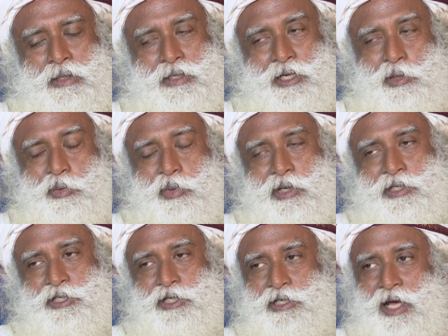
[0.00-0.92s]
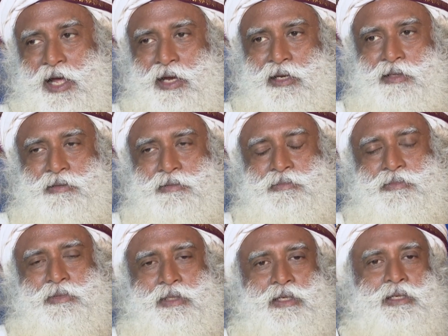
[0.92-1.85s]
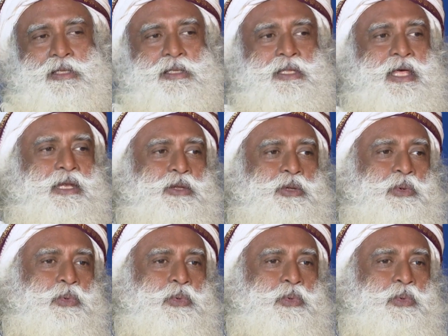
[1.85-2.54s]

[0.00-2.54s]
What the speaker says: Didn't work, she died. Then you